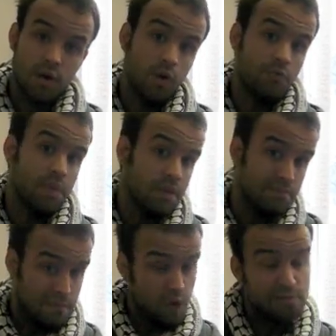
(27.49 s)
who
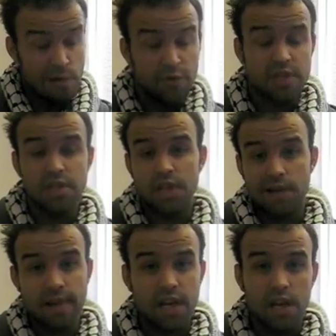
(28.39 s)
have profited
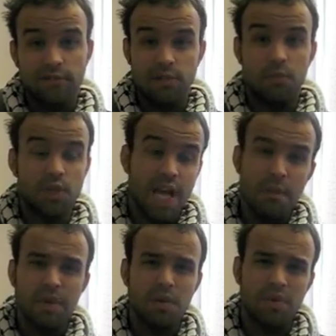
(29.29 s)
directly from what's
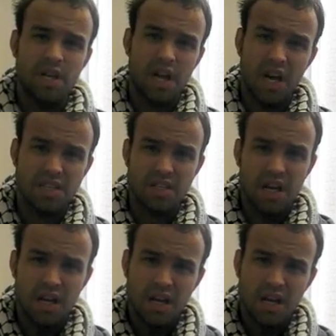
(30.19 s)
happened within Gaza.